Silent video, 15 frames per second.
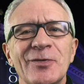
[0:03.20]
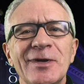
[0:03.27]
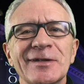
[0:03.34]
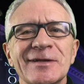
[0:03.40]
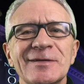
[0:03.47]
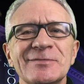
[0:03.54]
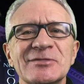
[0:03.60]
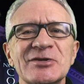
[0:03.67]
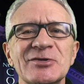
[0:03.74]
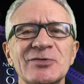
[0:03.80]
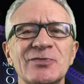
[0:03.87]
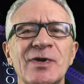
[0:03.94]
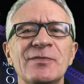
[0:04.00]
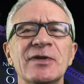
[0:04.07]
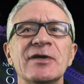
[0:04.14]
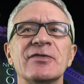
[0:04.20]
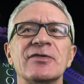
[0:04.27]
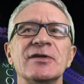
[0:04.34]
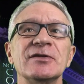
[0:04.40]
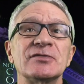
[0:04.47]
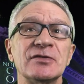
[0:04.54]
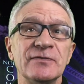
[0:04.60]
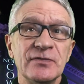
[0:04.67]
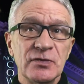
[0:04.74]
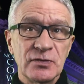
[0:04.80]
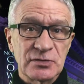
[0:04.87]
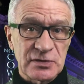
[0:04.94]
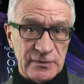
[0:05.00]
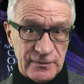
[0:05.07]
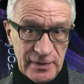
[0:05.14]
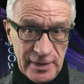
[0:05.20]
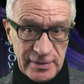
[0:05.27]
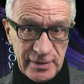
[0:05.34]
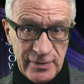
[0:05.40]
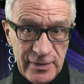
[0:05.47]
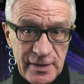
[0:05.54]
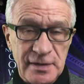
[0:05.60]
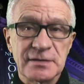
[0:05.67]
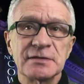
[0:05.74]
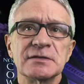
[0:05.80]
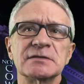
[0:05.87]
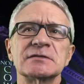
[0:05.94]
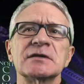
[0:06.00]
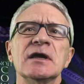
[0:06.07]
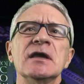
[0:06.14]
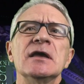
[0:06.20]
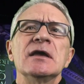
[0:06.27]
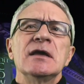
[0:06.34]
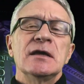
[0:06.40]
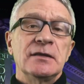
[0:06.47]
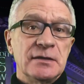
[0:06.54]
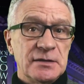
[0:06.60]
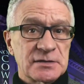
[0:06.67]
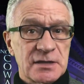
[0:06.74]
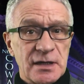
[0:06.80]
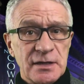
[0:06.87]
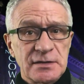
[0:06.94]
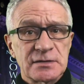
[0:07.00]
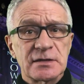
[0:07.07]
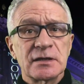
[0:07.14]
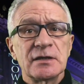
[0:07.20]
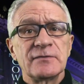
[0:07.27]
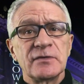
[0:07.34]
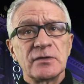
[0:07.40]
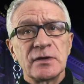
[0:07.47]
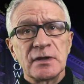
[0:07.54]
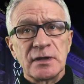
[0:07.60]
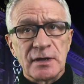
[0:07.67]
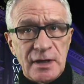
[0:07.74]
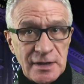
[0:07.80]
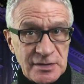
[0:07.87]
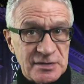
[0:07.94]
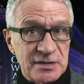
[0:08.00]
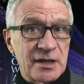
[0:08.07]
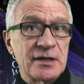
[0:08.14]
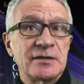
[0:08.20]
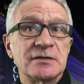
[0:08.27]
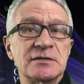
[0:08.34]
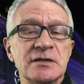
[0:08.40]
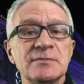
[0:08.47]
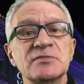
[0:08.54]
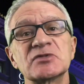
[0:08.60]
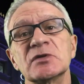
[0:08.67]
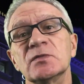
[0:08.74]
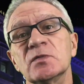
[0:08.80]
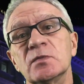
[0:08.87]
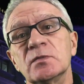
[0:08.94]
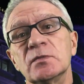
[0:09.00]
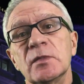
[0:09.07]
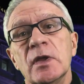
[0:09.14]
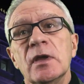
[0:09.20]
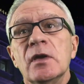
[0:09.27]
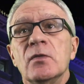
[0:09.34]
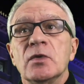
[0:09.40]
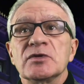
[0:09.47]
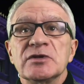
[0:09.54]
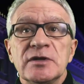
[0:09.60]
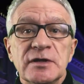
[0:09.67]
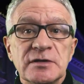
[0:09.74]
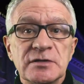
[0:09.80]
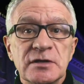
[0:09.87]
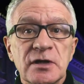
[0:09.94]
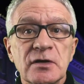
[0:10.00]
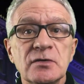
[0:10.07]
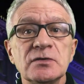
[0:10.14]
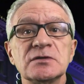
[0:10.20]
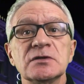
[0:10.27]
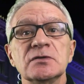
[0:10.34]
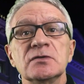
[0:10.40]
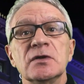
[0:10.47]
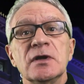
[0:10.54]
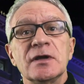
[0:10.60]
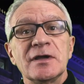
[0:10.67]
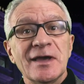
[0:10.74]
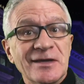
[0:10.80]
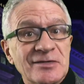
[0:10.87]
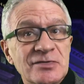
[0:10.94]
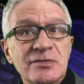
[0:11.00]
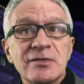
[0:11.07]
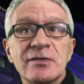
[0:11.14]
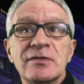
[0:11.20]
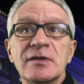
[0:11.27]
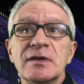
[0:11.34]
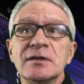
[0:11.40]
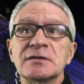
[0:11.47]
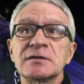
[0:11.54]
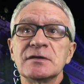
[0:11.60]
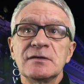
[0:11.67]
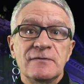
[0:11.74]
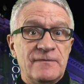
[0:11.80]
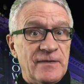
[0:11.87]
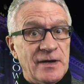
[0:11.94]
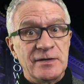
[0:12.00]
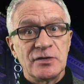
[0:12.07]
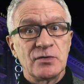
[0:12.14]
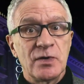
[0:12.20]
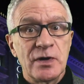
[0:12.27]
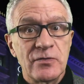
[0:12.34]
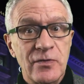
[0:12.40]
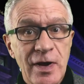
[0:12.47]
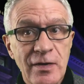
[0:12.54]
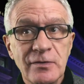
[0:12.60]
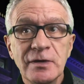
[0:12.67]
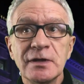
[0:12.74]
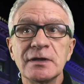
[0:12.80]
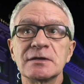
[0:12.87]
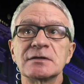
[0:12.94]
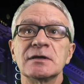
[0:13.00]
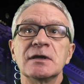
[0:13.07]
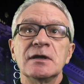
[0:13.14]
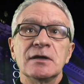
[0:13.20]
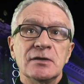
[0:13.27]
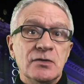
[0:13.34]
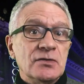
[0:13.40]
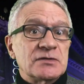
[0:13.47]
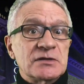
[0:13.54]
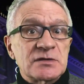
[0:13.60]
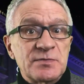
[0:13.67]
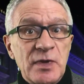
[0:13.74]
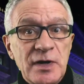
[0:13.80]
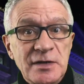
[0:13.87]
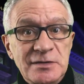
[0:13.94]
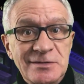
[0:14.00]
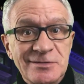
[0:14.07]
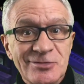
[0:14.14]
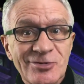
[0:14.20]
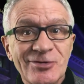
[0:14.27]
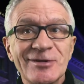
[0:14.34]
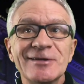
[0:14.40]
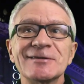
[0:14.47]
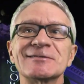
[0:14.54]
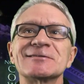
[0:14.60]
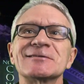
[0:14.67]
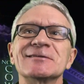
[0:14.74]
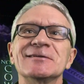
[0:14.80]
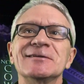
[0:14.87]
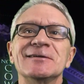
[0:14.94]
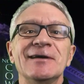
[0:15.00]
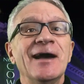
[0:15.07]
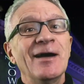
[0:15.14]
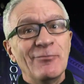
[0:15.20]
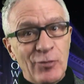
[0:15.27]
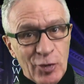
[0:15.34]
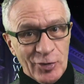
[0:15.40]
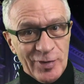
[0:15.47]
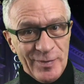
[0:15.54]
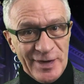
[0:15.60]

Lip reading: Welcome to 1 Minute Theatre Reviews of London Theatres. In these guides I give you the insider tips on what you need to know to get to the theatre, find your way around it, use its bars and toilets, and book the